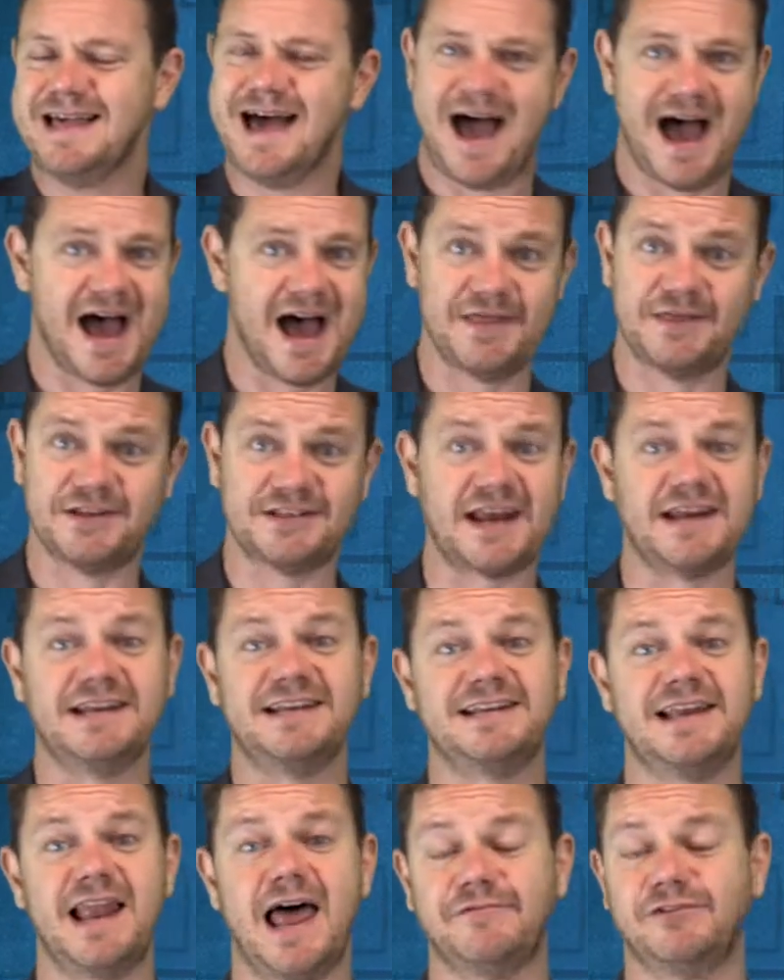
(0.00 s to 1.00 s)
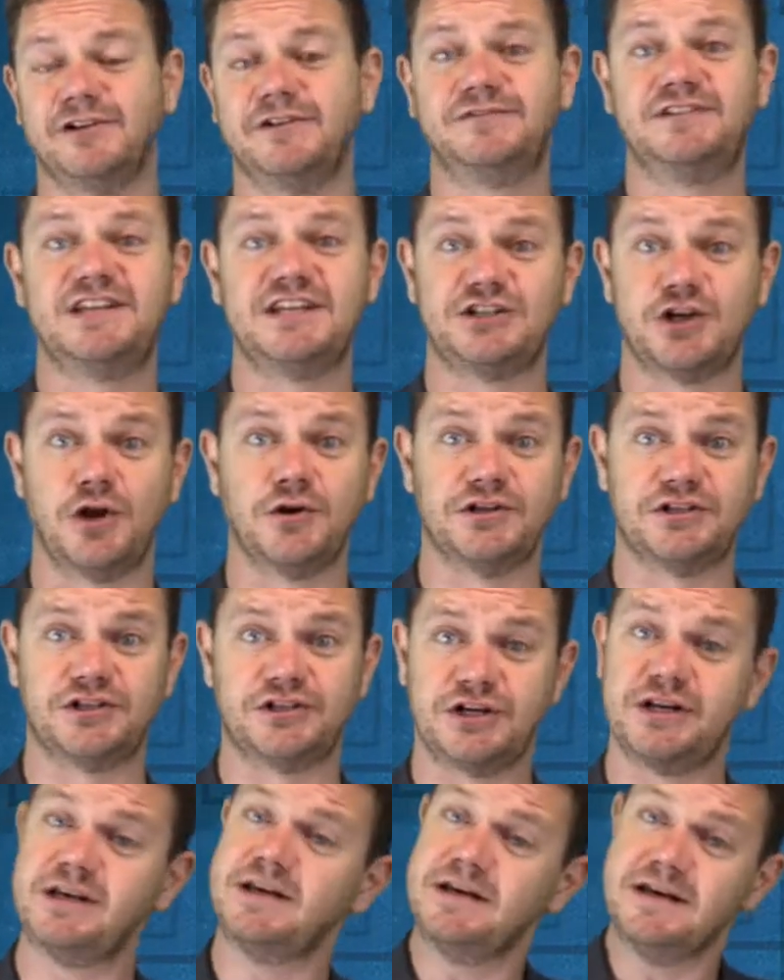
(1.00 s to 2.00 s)
and there's any level of
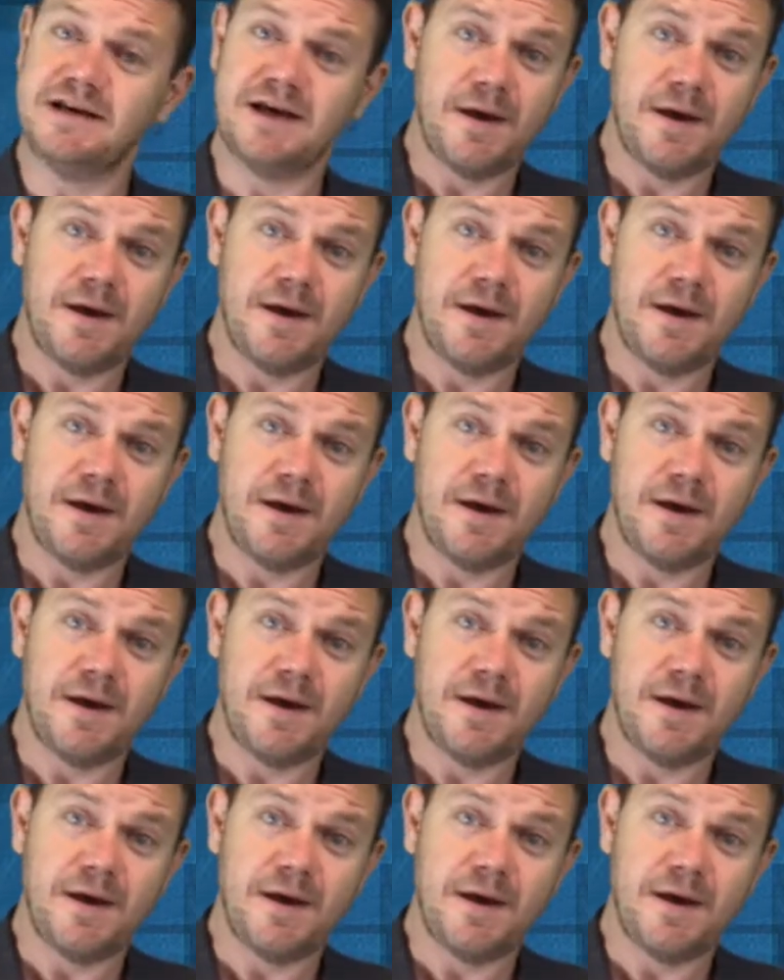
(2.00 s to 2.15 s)
dishonesty,